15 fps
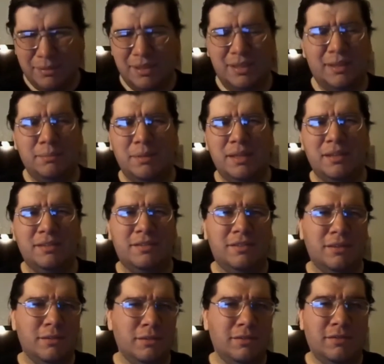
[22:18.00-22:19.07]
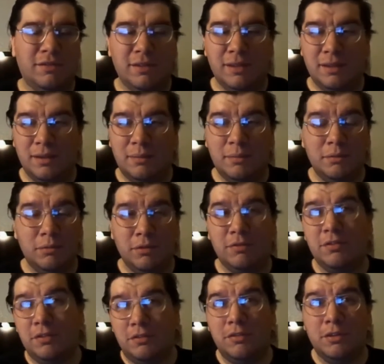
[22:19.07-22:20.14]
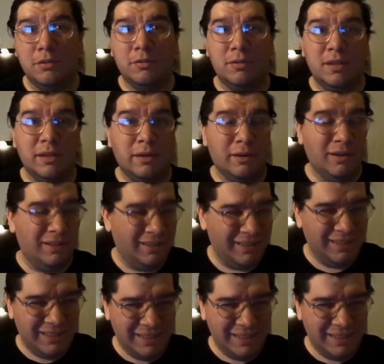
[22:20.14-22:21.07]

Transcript: Come on, man, seriously. I mean, where's the joke there?